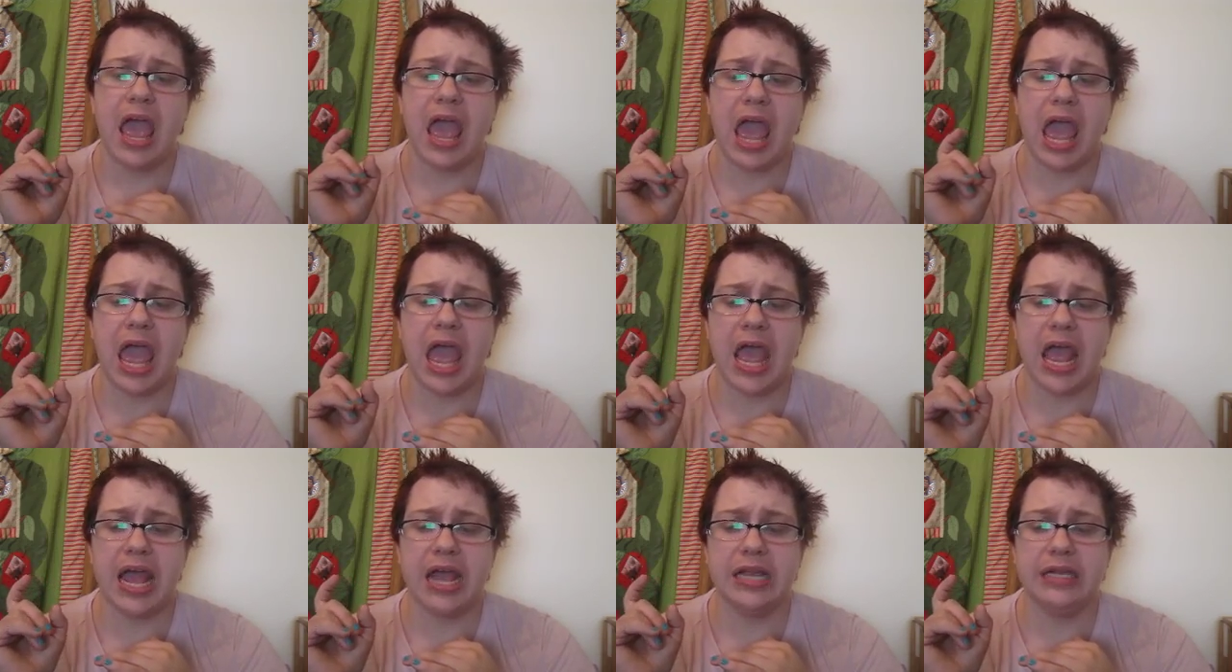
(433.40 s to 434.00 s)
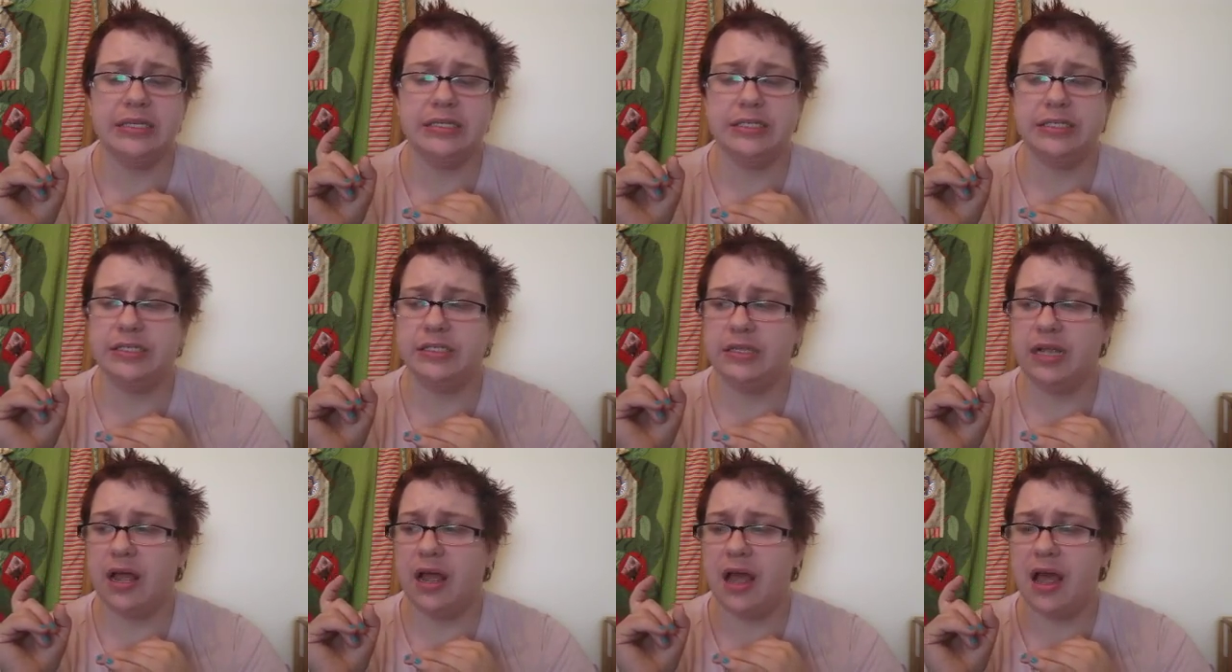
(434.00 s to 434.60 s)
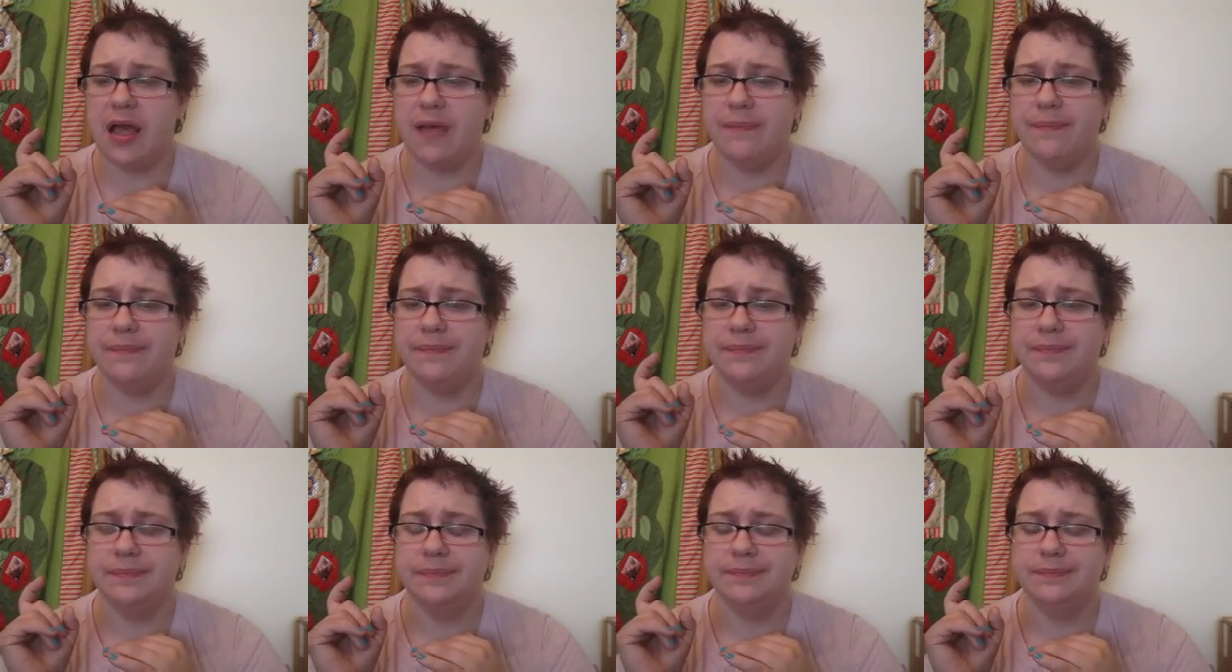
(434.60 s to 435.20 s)
and
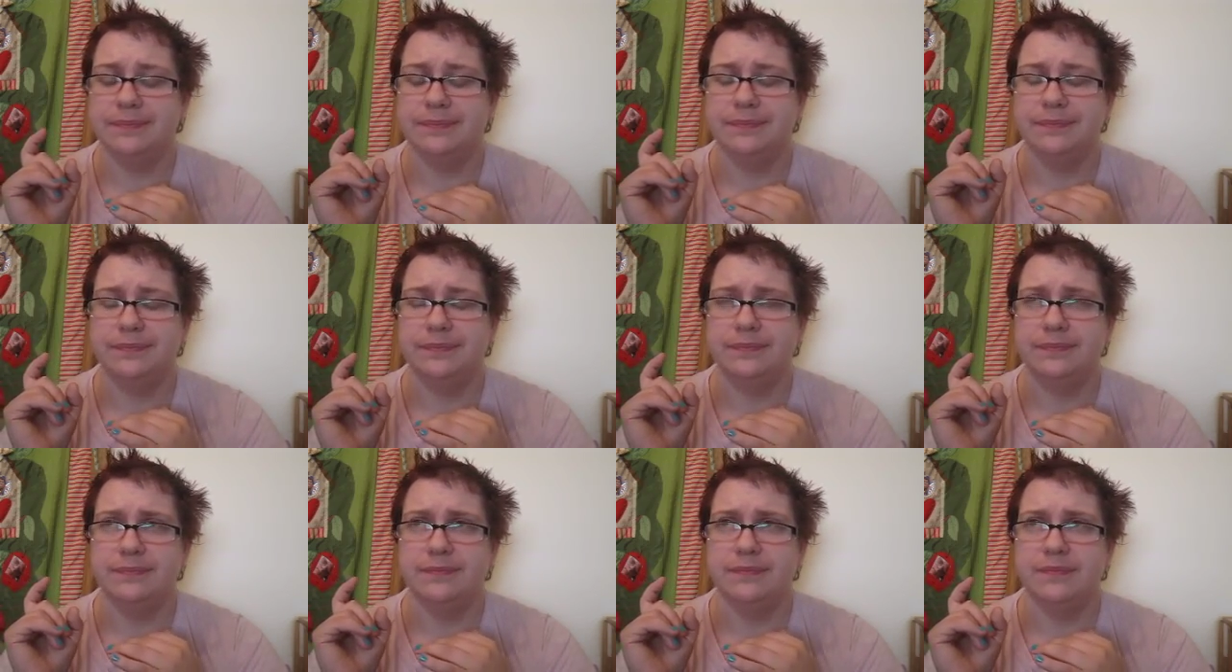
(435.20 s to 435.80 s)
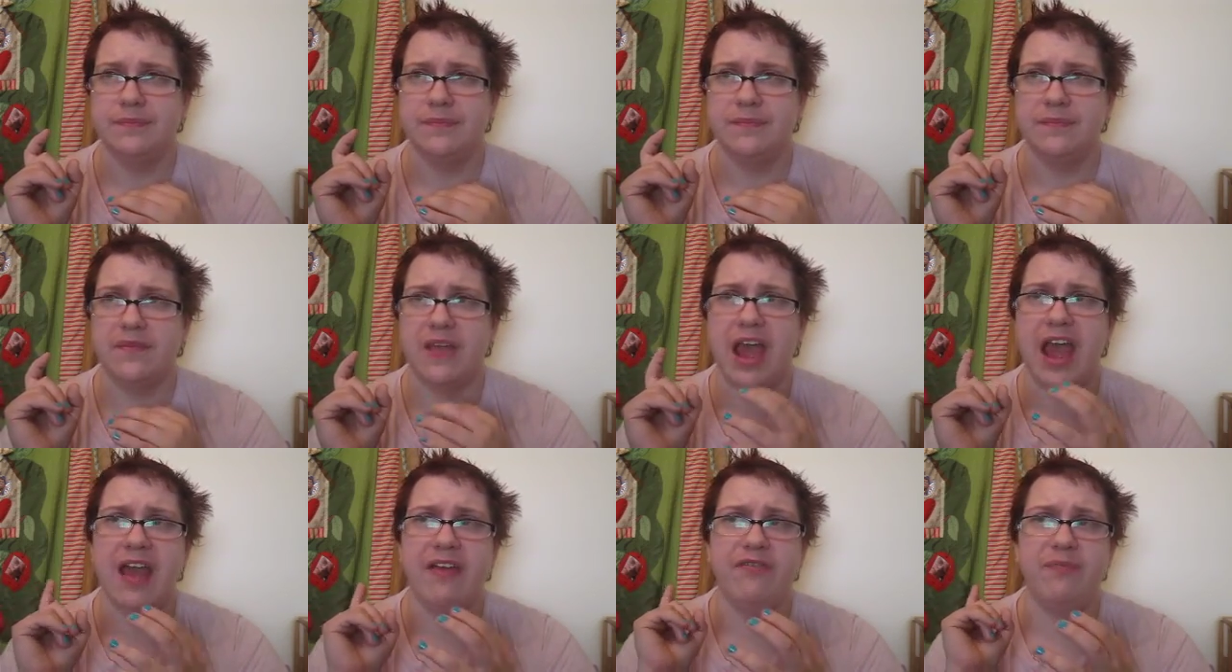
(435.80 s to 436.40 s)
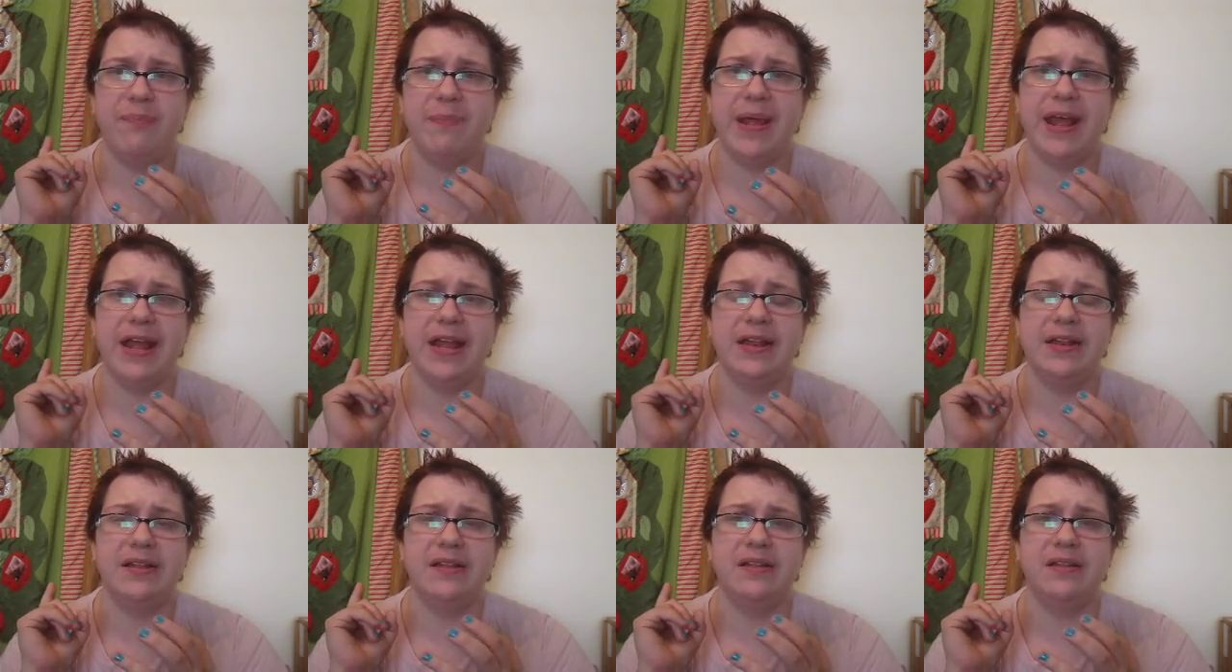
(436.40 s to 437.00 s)
um, I've
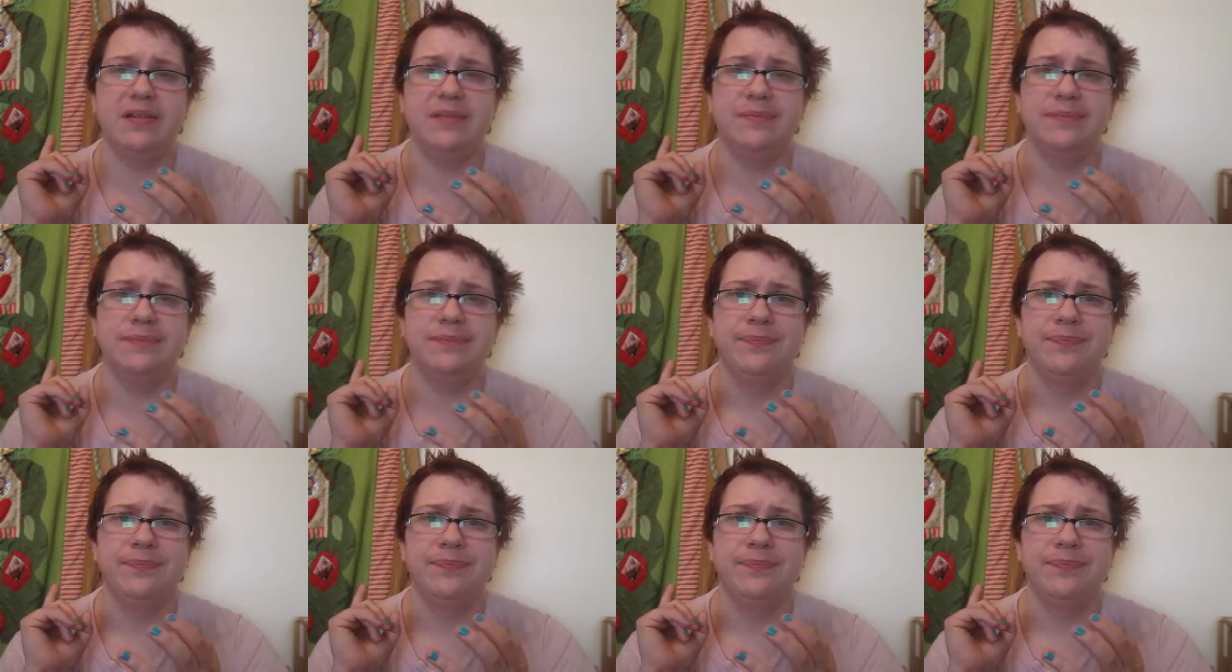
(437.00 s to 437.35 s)
been